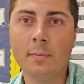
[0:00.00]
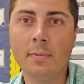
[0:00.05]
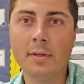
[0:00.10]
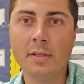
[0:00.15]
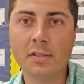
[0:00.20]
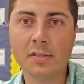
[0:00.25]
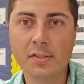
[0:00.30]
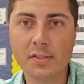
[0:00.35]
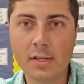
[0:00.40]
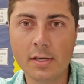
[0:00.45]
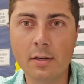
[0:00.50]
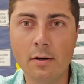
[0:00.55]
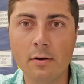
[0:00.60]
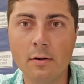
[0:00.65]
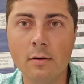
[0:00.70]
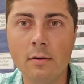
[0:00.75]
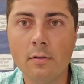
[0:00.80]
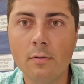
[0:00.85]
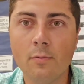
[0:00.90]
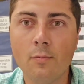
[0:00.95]

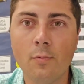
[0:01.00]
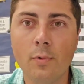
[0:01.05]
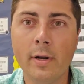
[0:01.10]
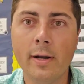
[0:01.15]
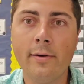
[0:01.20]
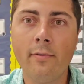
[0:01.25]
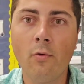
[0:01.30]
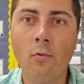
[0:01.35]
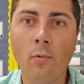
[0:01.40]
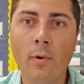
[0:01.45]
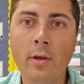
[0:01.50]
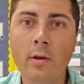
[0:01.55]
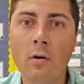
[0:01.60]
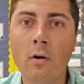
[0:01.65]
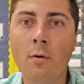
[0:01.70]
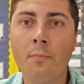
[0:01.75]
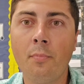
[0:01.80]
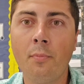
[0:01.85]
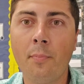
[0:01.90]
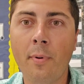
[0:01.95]
consider whenever we
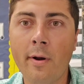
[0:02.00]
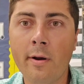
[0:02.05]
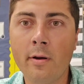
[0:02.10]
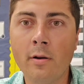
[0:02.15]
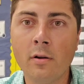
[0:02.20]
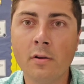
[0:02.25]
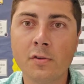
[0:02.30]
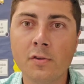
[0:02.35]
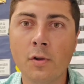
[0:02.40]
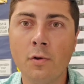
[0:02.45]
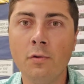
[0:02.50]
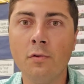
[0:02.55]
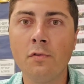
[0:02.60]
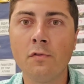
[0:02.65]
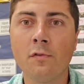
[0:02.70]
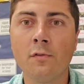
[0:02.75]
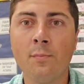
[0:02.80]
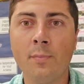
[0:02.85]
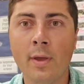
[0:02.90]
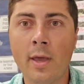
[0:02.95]
are preparing
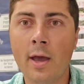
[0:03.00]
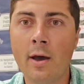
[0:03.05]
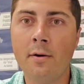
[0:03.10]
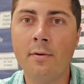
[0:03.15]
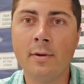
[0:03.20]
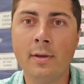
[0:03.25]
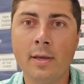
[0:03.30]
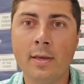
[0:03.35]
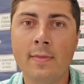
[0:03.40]
students to be out